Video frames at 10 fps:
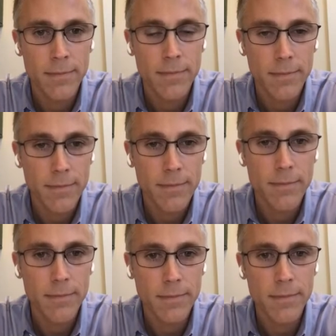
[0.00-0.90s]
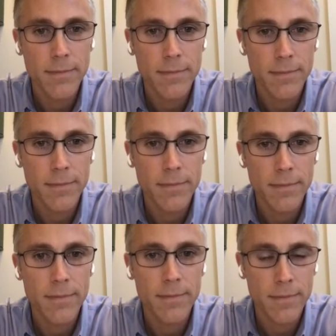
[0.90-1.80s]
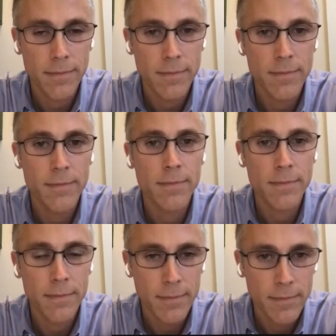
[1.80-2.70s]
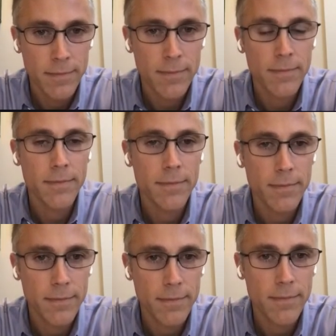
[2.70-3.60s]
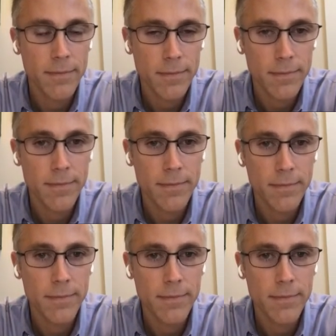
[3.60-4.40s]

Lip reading: The person shown says nothing.